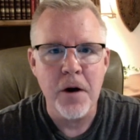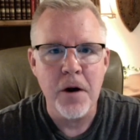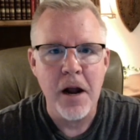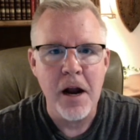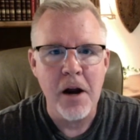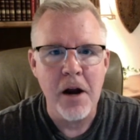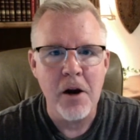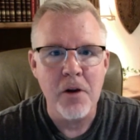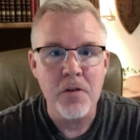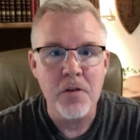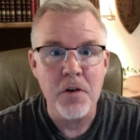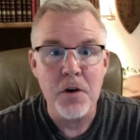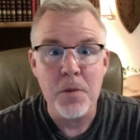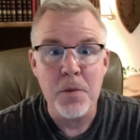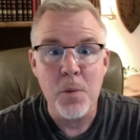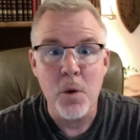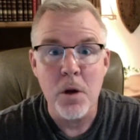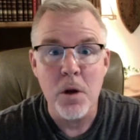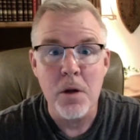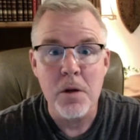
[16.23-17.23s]
our Sunday
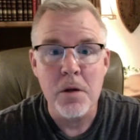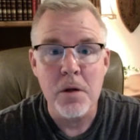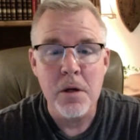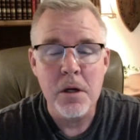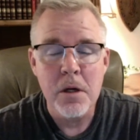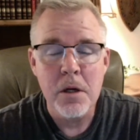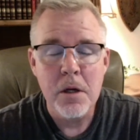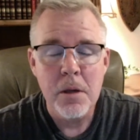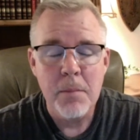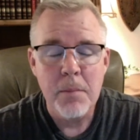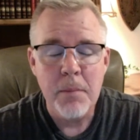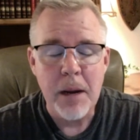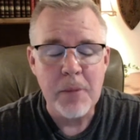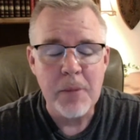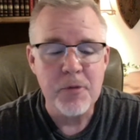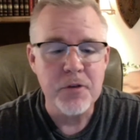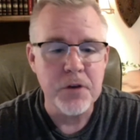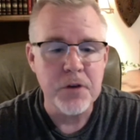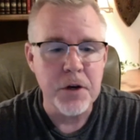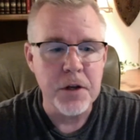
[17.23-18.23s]
morning Bible
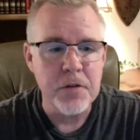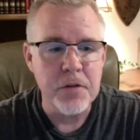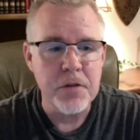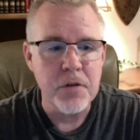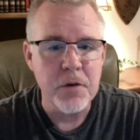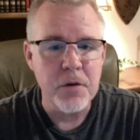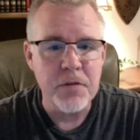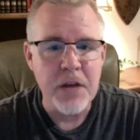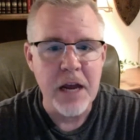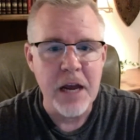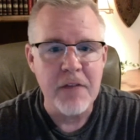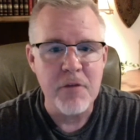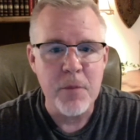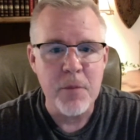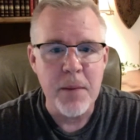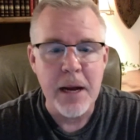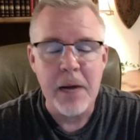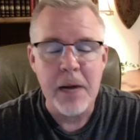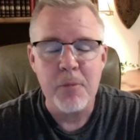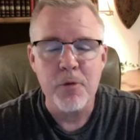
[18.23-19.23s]
study. So if you have your
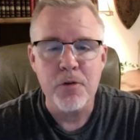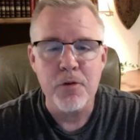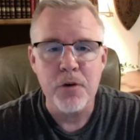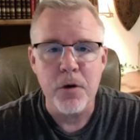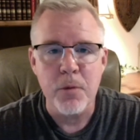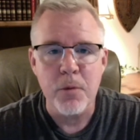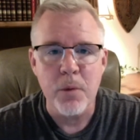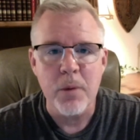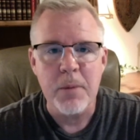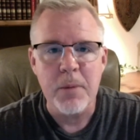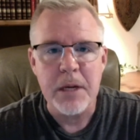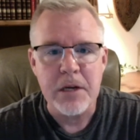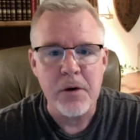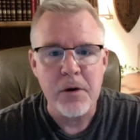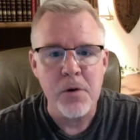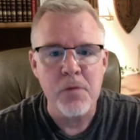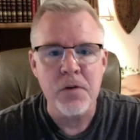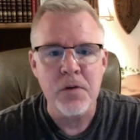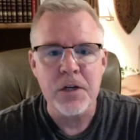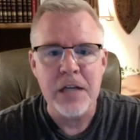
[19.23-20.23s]
Bibles, turn with me
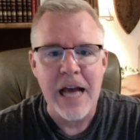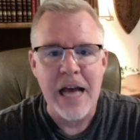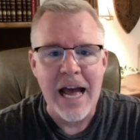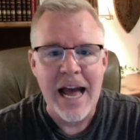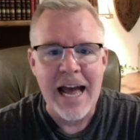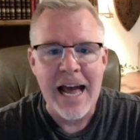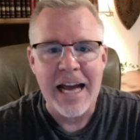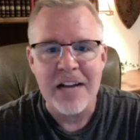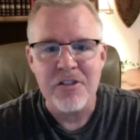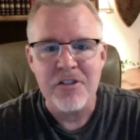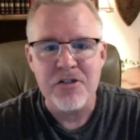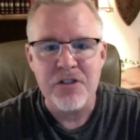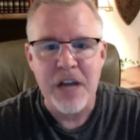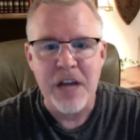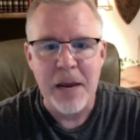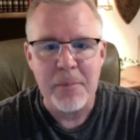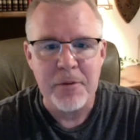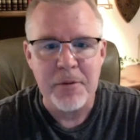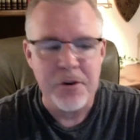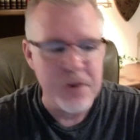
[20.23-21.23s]
over to Acts
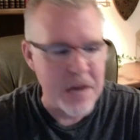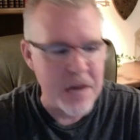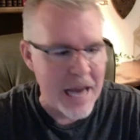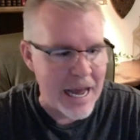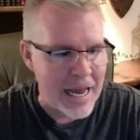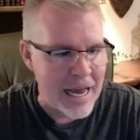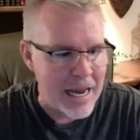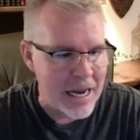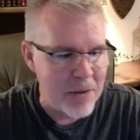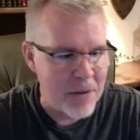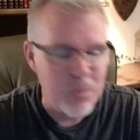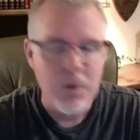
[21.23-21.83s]
chapter 9.